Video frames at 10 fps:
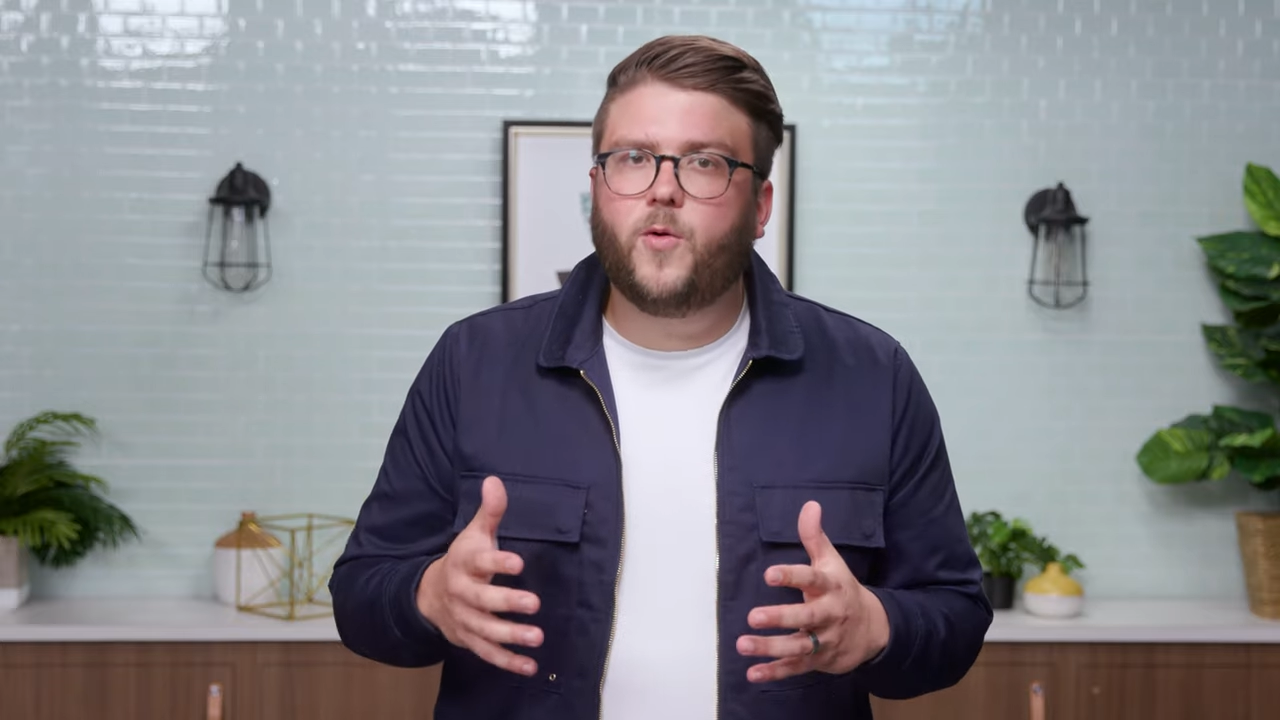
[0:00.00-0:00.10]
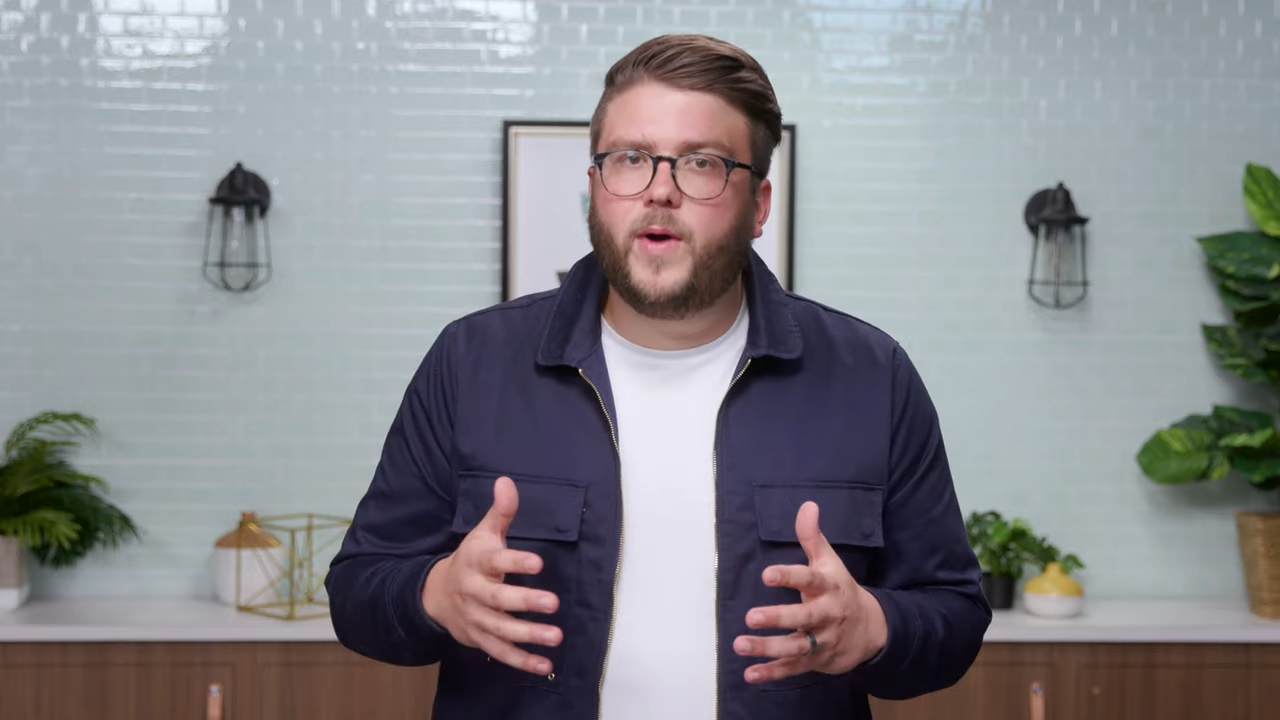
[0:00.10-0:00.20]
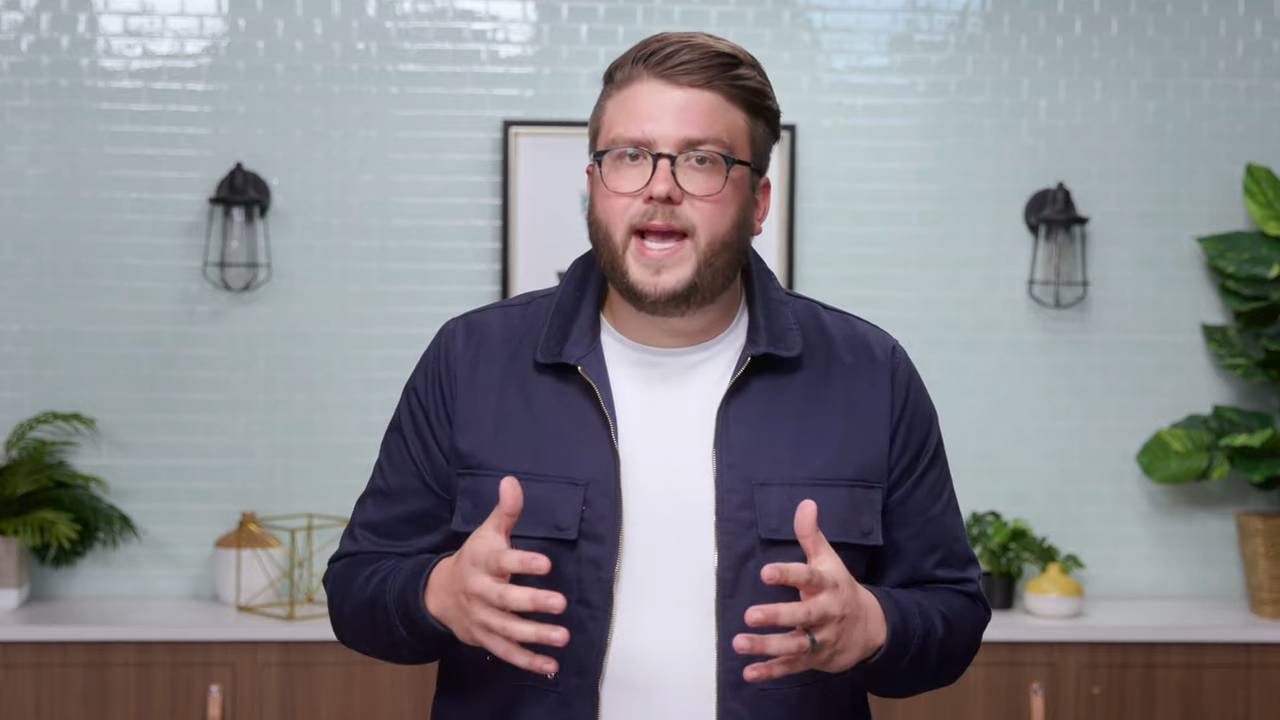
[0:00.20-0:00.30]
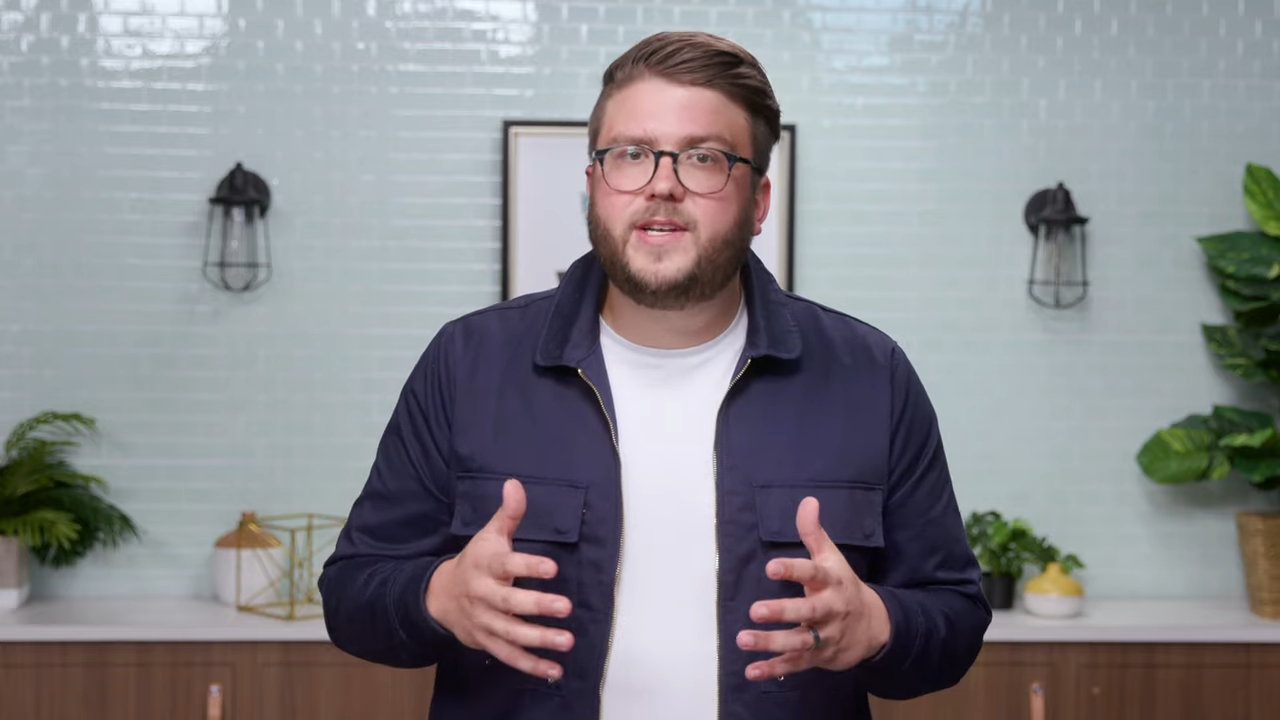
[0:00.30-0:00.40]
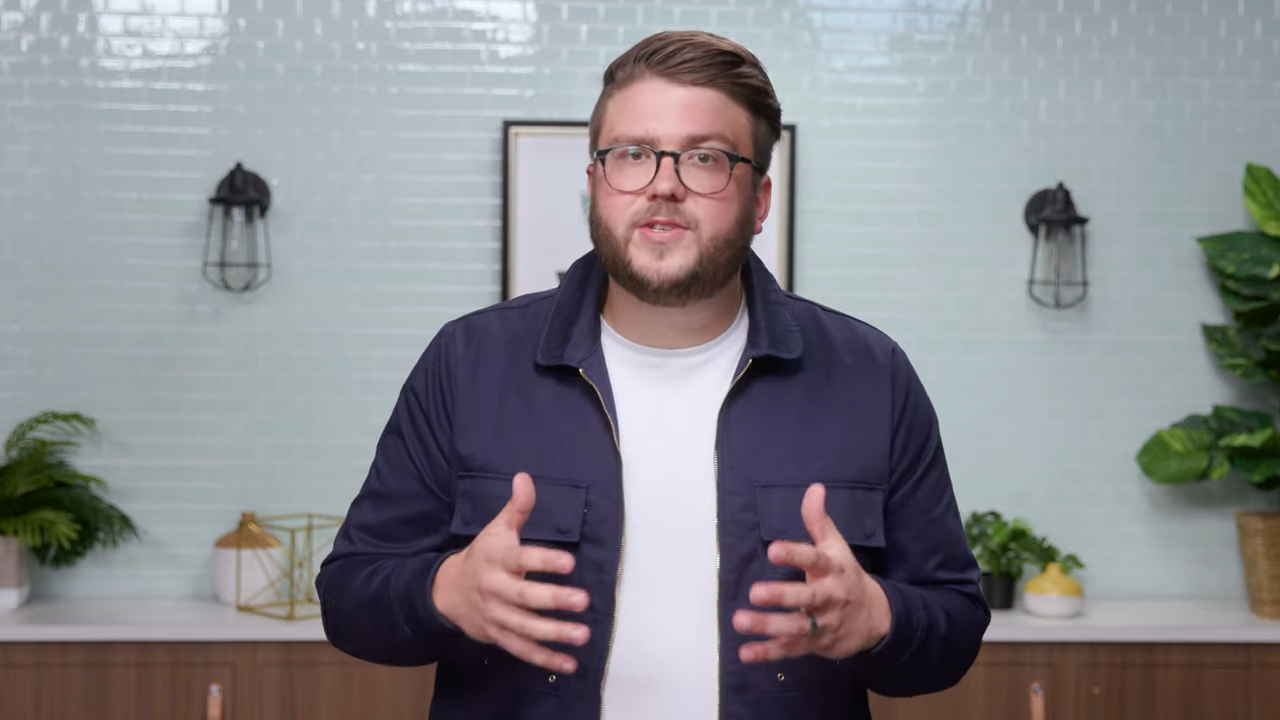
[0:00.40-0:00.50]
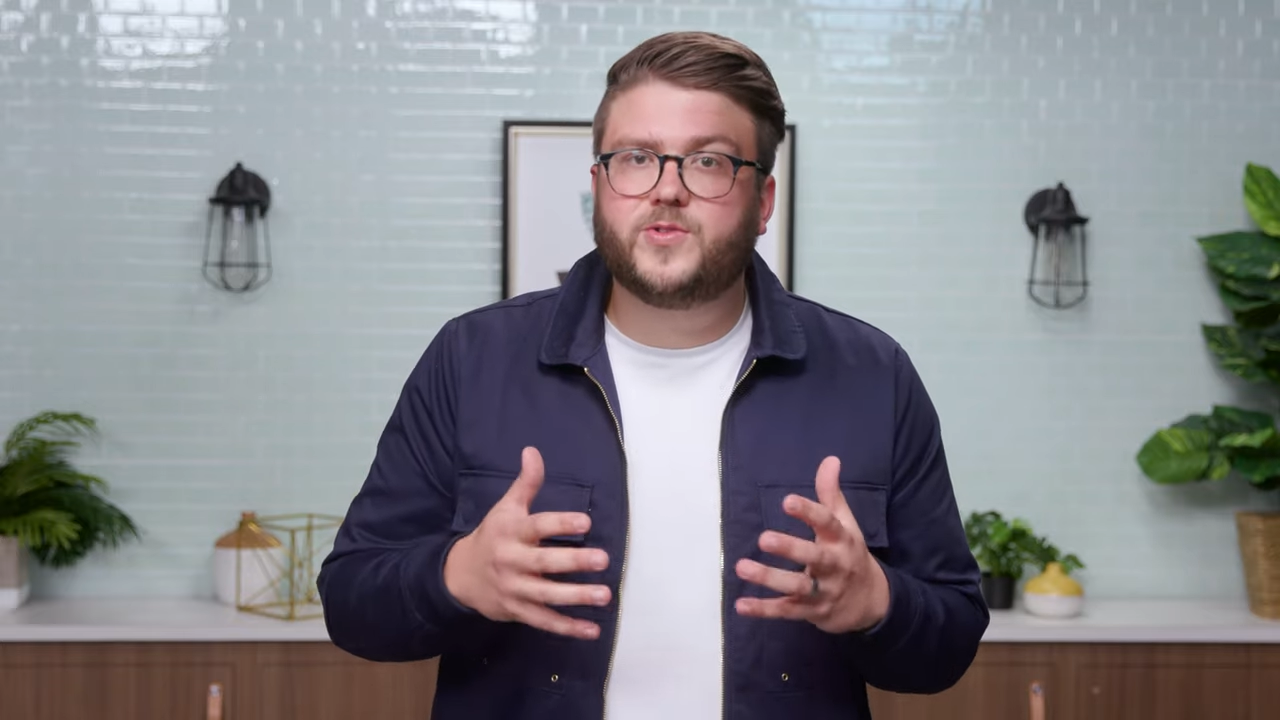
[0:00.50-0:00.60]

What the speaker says: a way to